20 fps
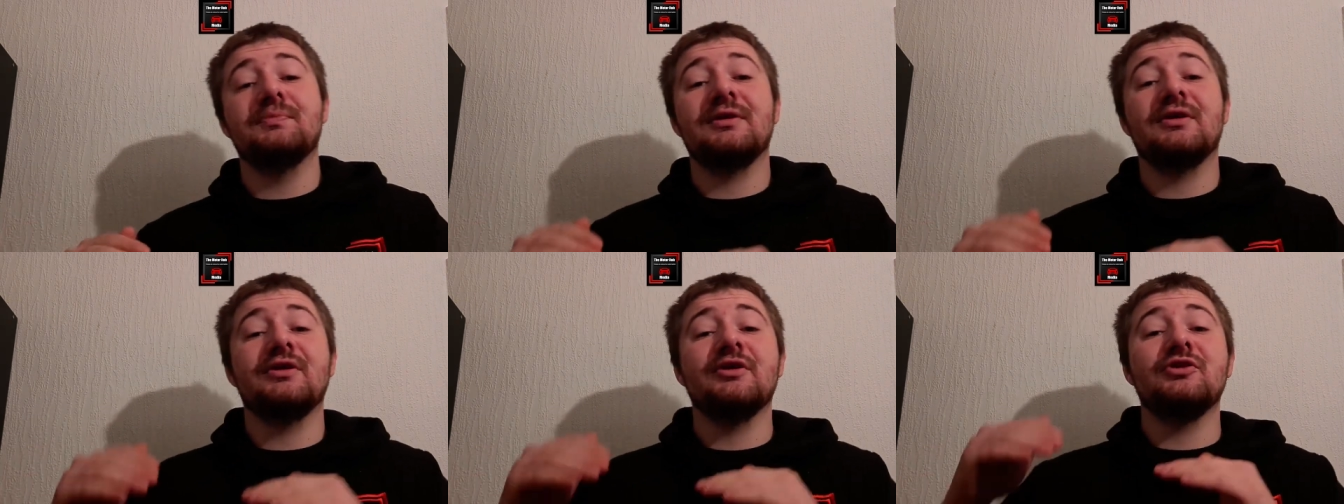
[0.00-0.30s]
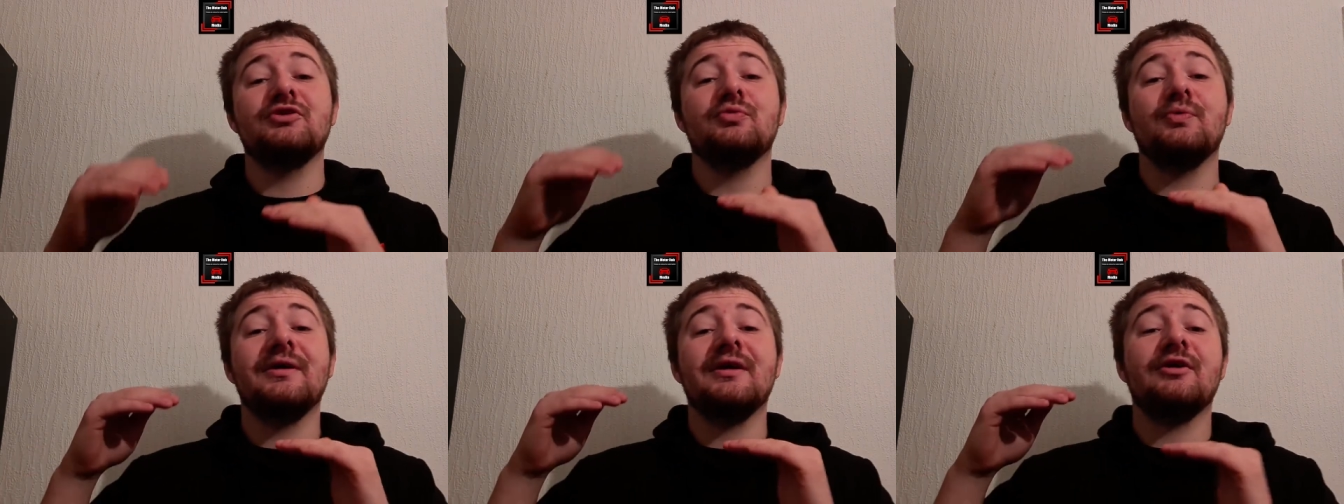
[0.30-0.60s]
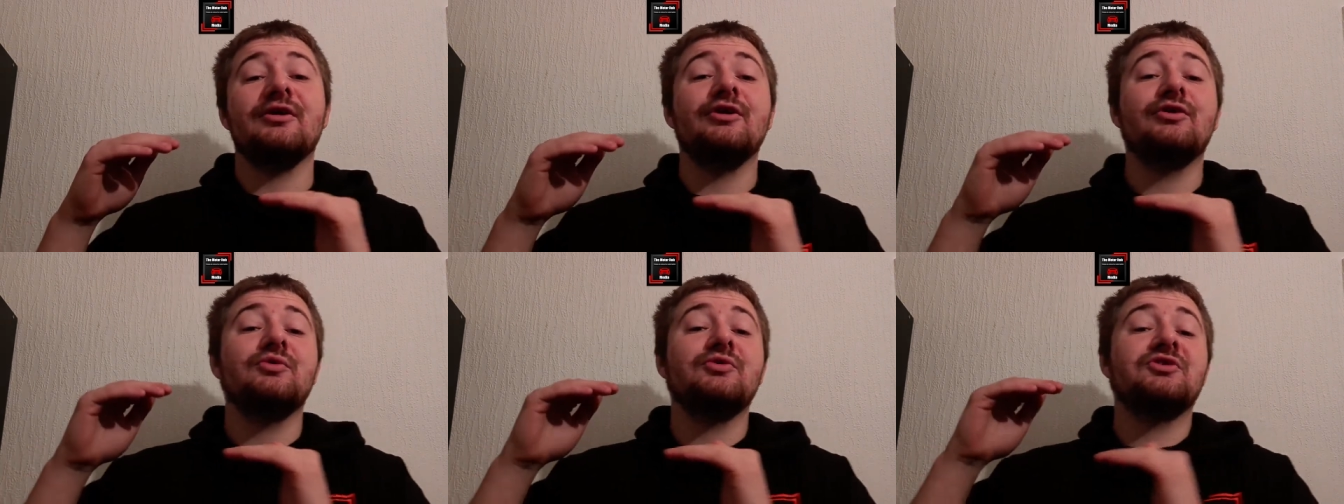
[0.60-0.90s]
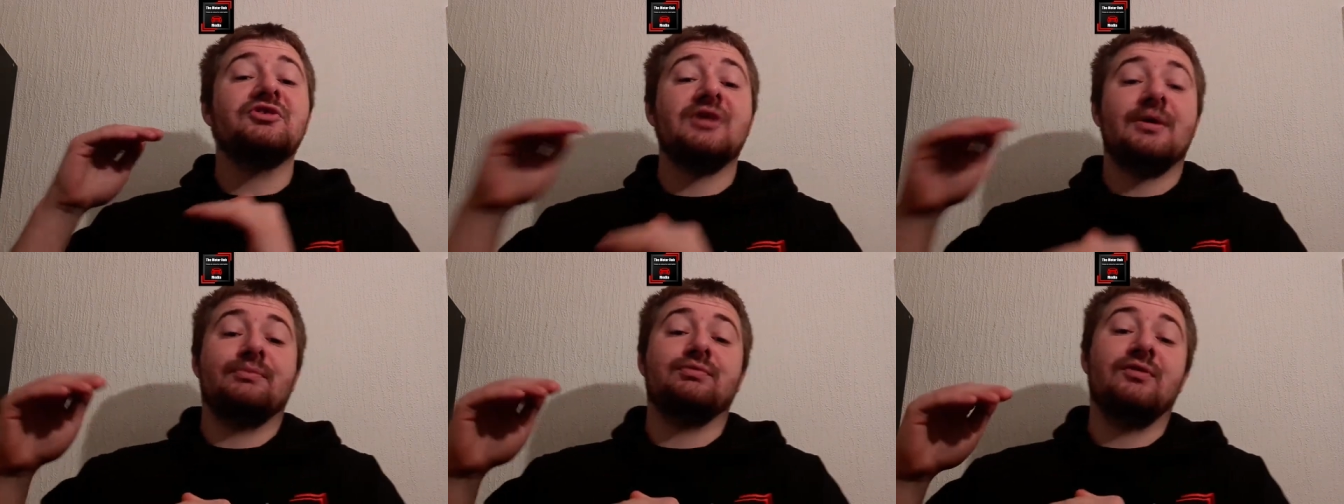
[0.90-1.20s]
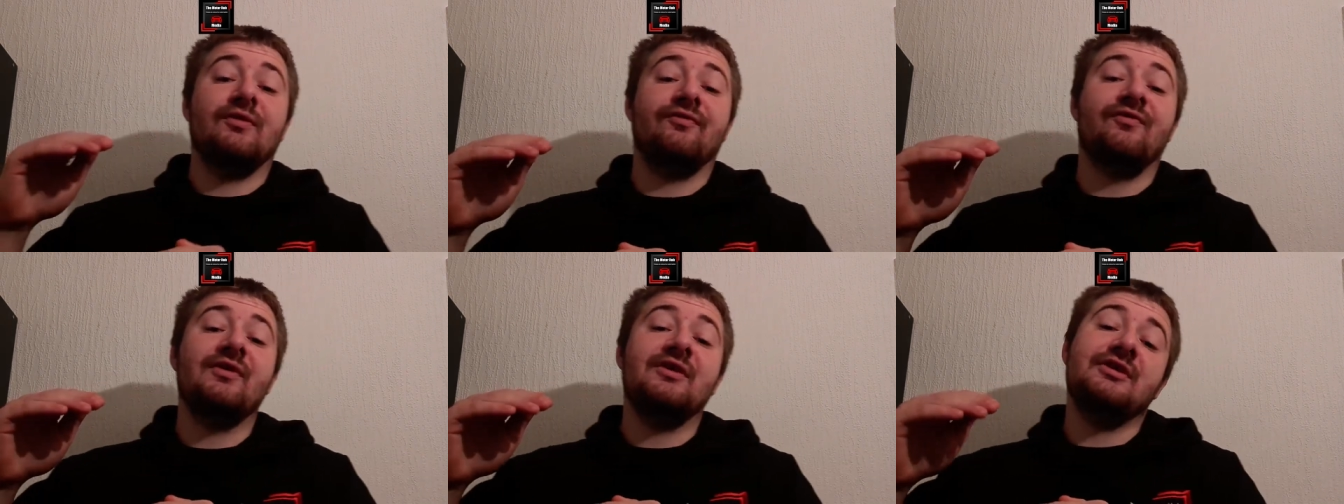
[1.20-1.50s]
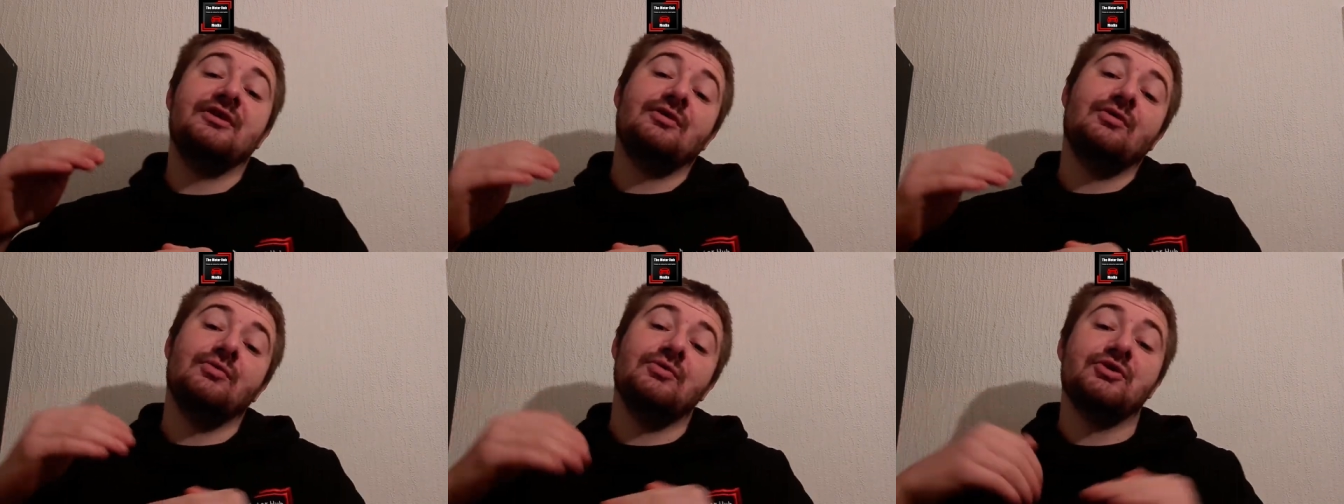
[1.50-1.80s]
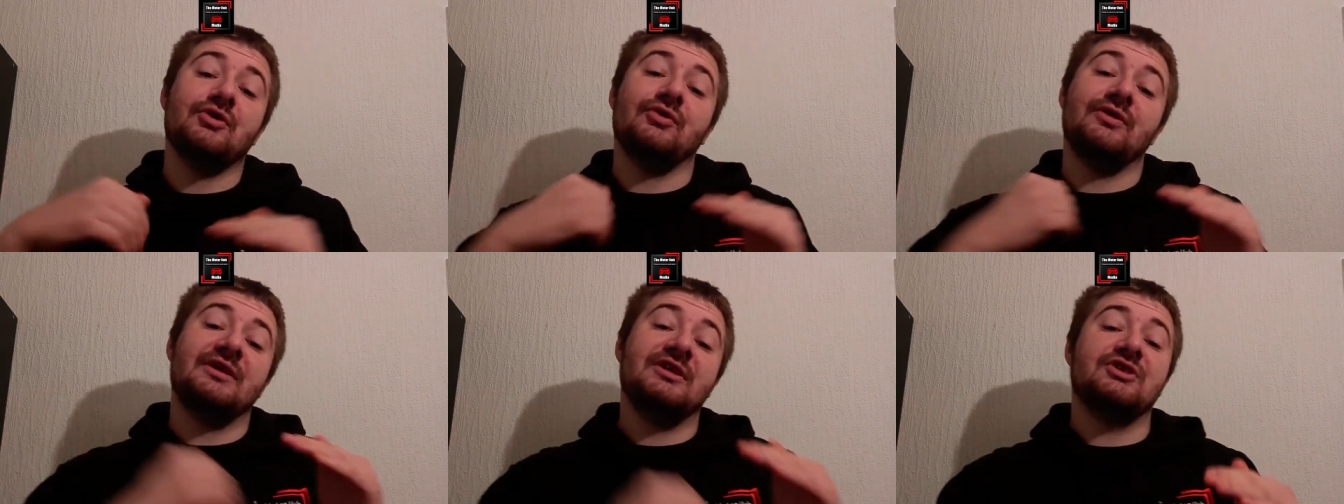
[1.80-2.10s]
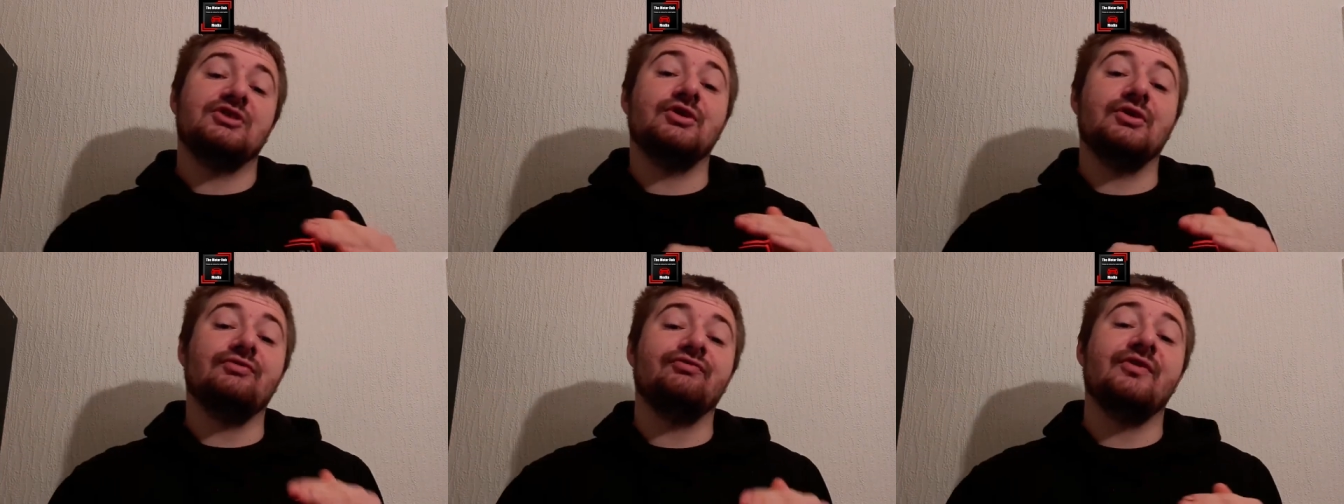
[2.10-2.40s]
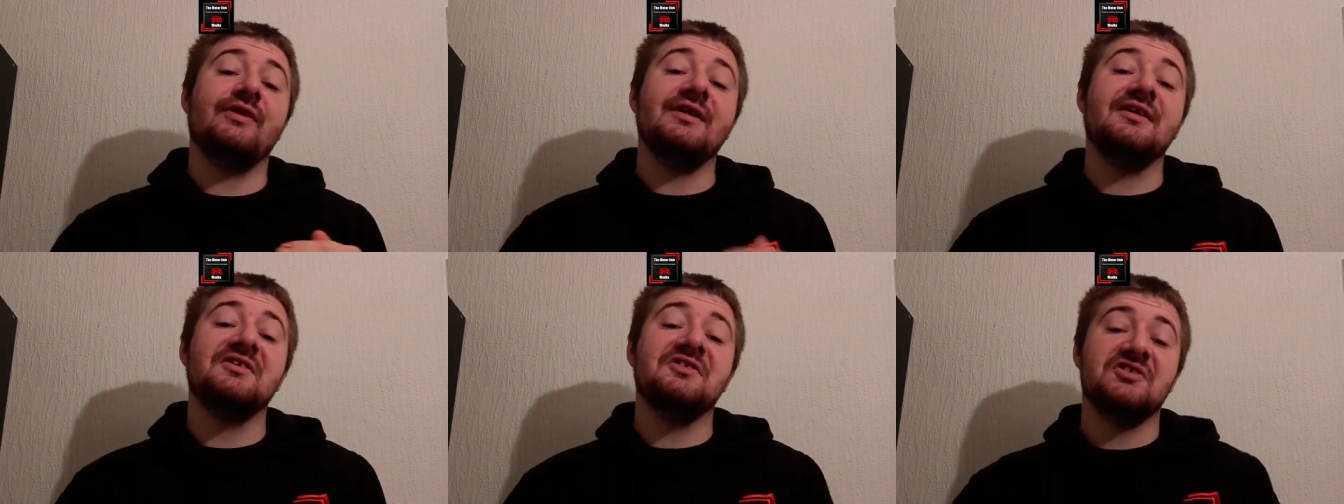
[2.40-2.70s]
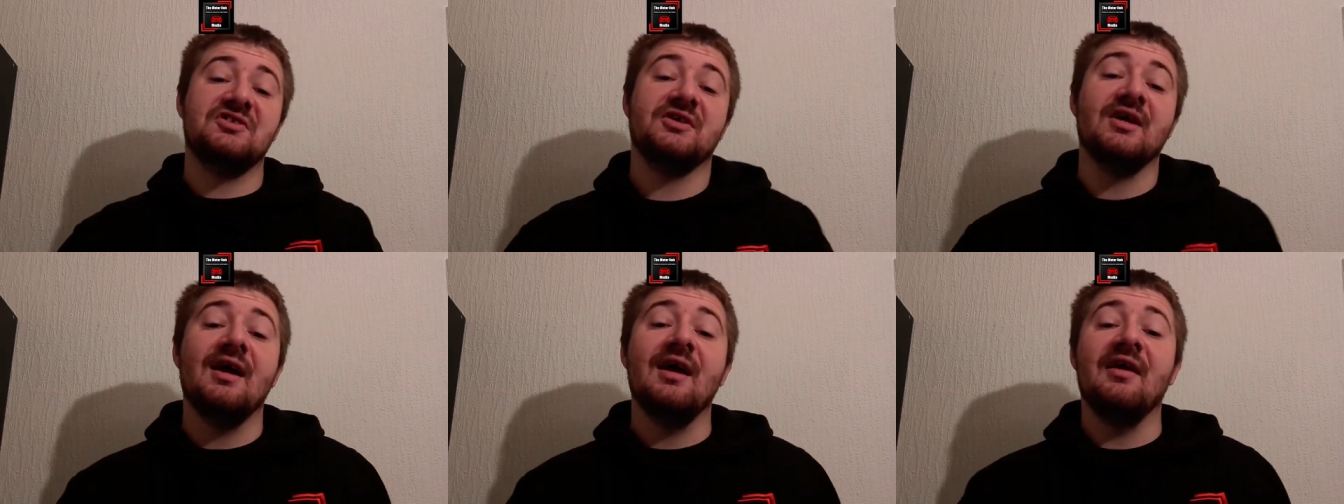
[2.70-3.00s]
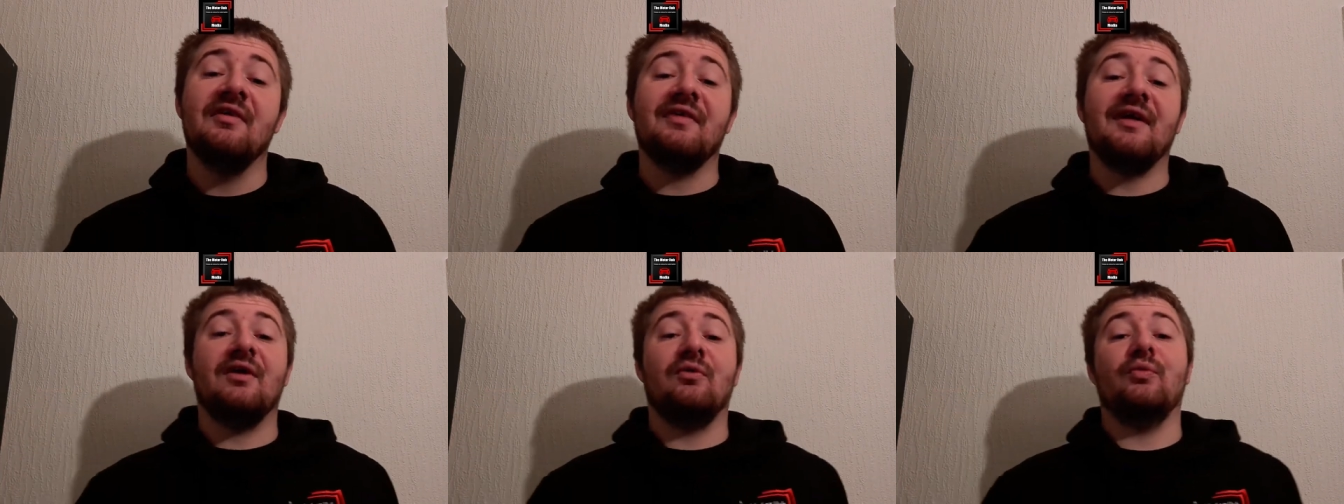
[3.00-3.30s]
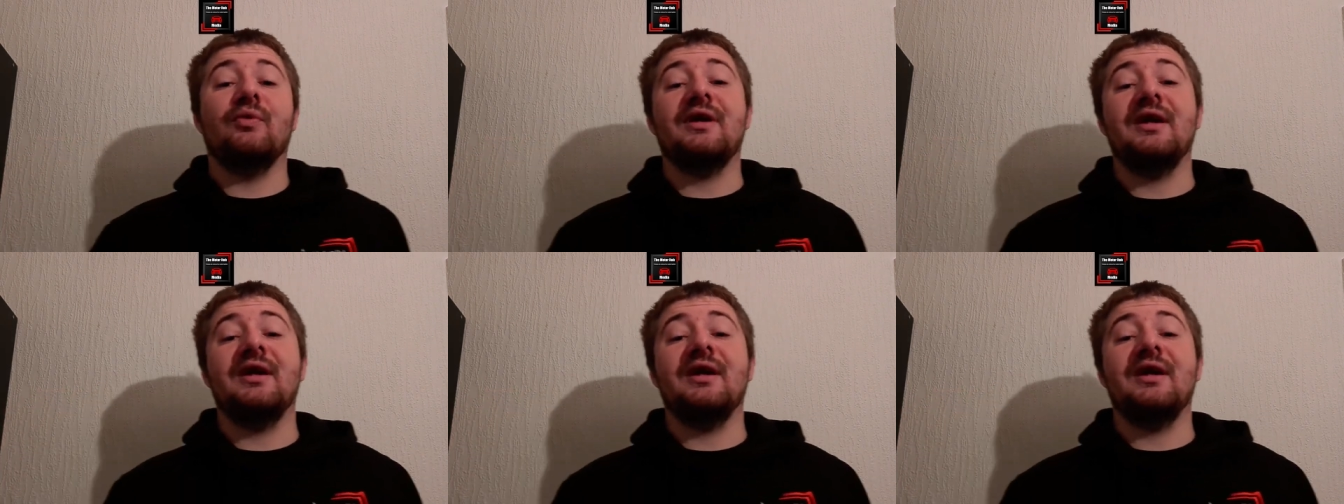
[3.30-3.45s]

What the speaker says: because we're going to do separate videos on each of the rigs that